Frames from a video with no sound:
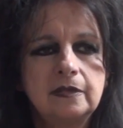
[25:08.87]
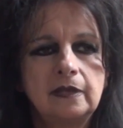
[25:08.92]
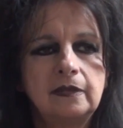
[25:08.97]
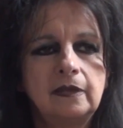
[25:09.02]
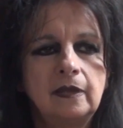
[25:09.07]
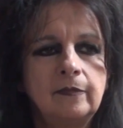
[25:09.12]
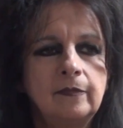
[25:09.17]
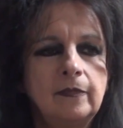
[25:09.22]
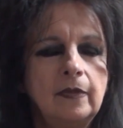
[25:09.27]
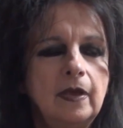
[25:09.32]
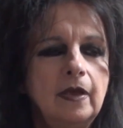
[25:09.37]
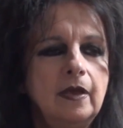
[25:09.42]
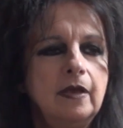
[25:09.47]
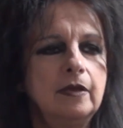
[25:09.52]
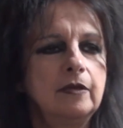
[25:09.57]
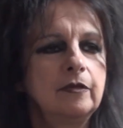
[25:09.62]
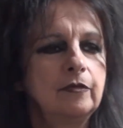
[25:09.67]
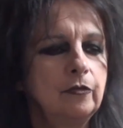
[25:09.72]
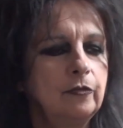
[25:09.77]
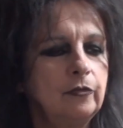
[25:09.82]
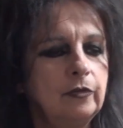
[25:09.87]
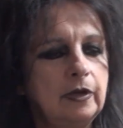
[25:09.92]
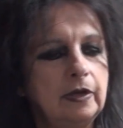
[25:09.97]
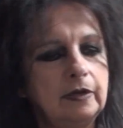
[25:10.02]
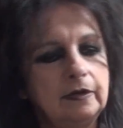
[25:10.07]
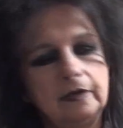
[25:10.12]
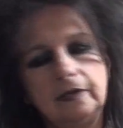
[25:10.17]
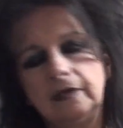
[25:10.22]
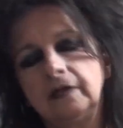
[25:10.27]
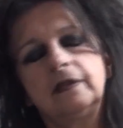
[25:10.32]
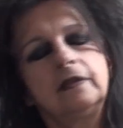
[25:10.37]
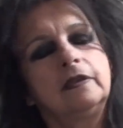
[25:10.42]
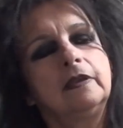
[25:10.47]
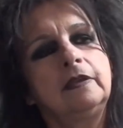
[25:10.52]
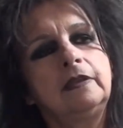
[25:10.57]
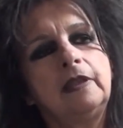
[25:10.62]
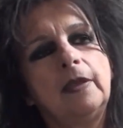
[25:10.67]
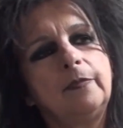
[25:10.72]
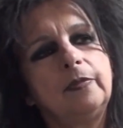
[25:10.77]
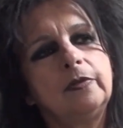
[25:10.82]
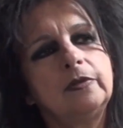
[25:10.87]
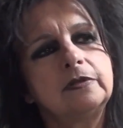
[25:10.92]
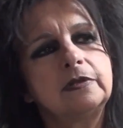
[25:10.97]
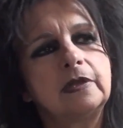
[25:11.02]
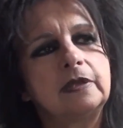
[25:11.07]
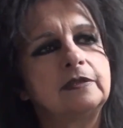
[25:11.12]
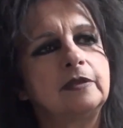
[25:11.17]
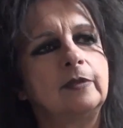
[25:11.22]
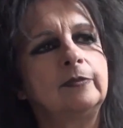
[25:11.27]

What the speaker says: that it happens that